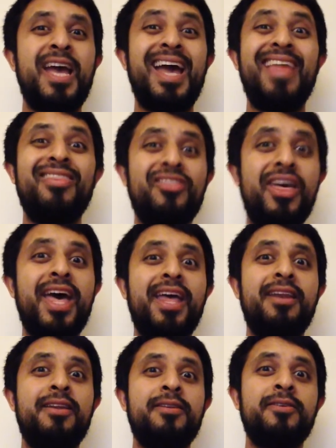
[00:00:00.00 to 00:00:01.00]
and
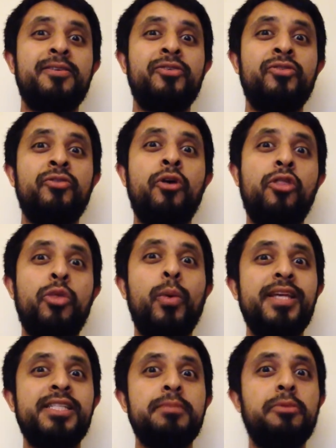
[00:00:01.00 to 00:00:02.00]
then the
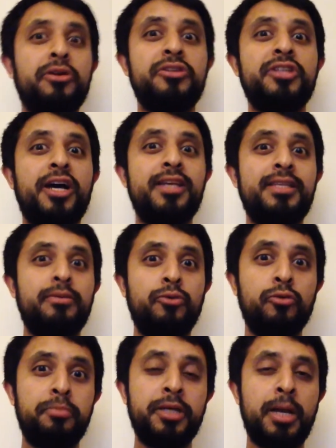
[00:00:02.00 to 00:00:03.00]
ways to monetize it
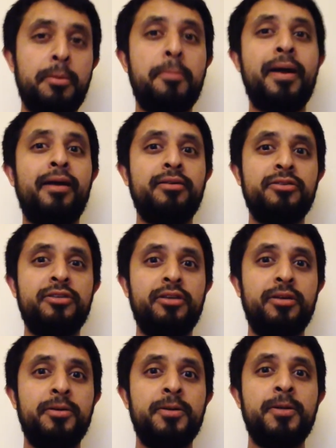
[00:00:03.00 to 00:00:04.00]
will become apparent to
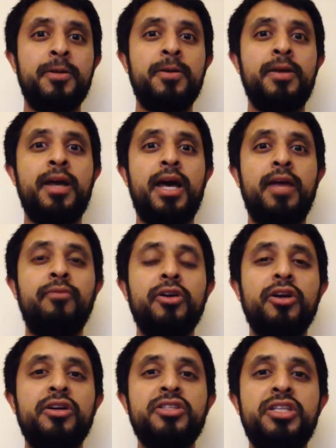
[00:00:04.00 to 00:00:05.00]
you. And in
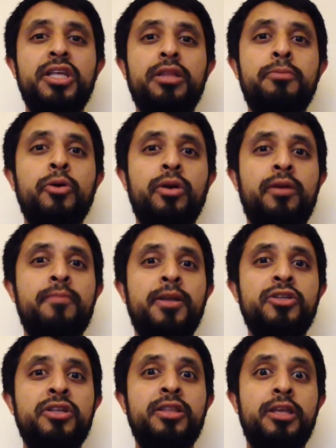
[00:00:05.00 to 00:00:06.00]
regards to the other point I
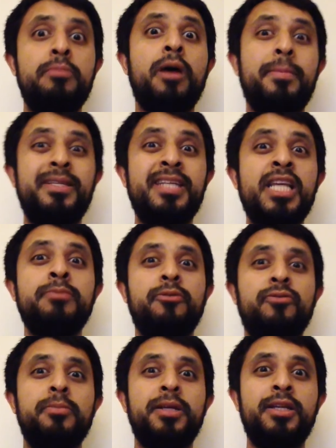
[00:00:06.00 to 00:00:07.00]
mentioned, that you might be
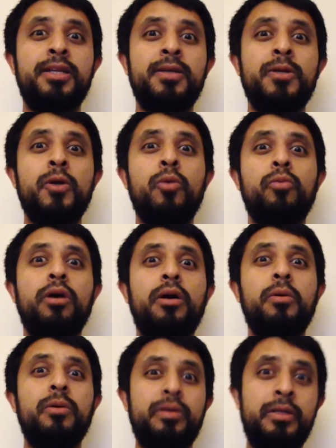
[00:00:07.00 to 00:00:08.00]
desperate for money,
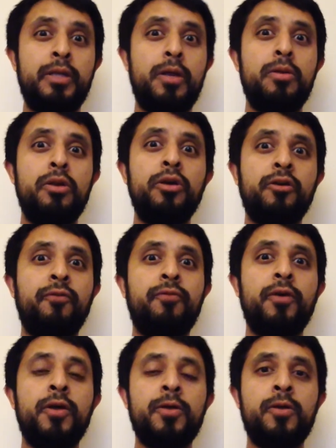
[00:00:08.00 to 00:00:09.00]
well, you know,
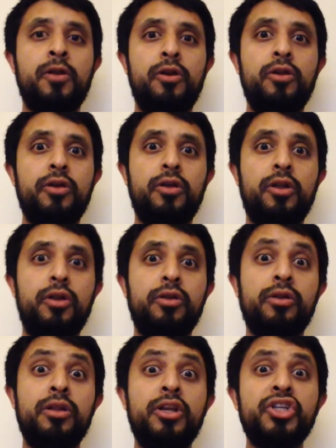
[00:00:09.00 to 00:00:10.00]

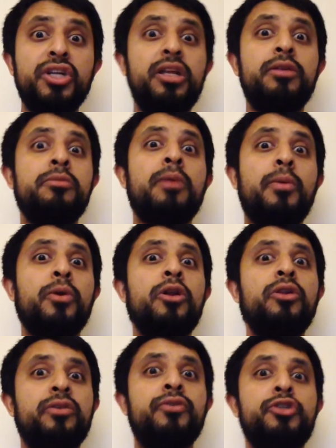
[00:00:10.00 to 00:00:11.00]
initially you might want to
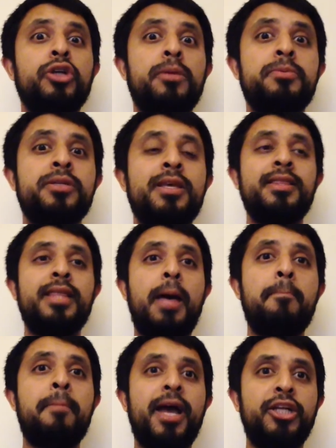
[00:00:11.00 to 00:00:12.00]
look for jobs
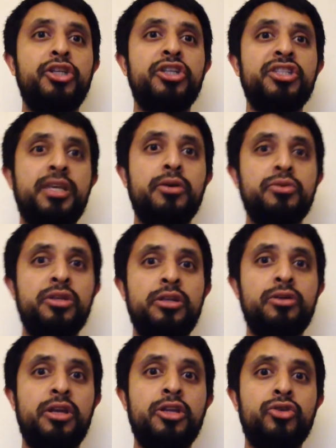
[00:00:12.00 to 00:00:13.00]
that match your skills and
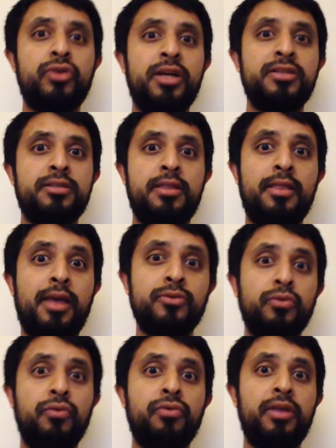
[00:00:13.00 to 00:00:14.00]
your interests and that
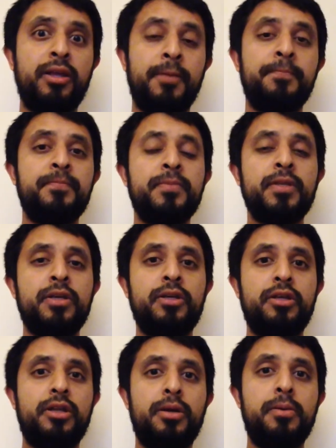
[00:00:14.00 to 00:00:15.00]
sort of thing,
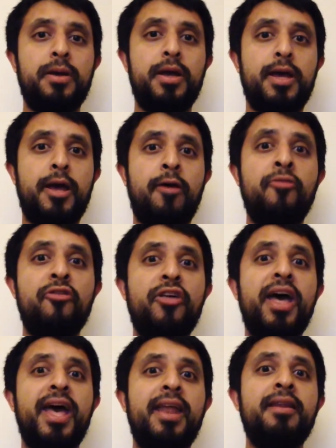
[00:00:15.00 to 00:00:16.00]
you know, and
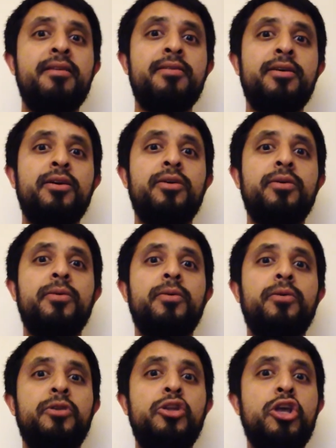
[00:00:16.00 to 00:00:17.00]
then,
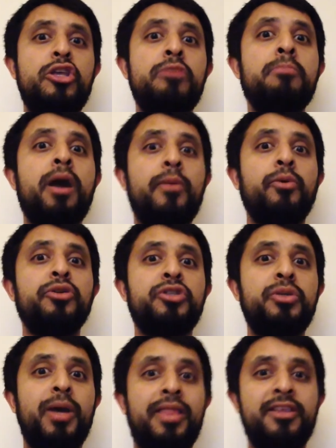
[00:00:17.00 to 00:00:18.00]
you know, you might want
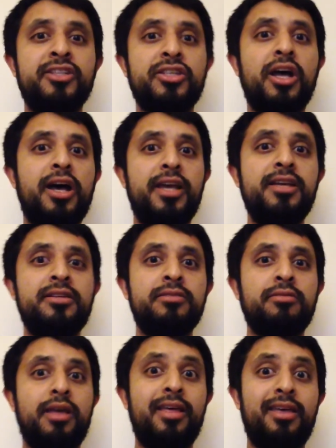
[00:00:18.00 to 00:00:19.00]
to, at the side,
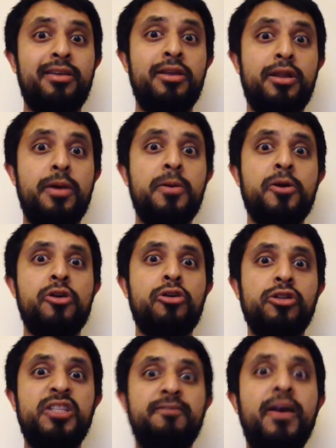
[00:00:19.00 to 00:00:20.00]
you know,
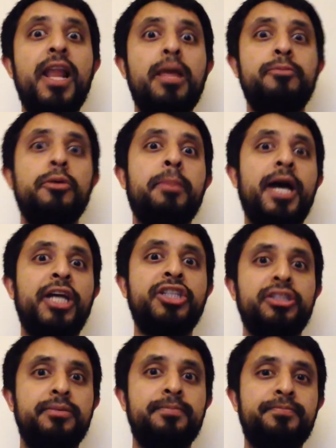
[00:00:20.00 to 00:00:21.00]
develop your
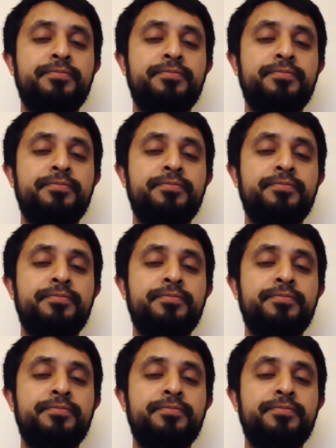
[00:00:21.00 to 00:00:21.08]
passion,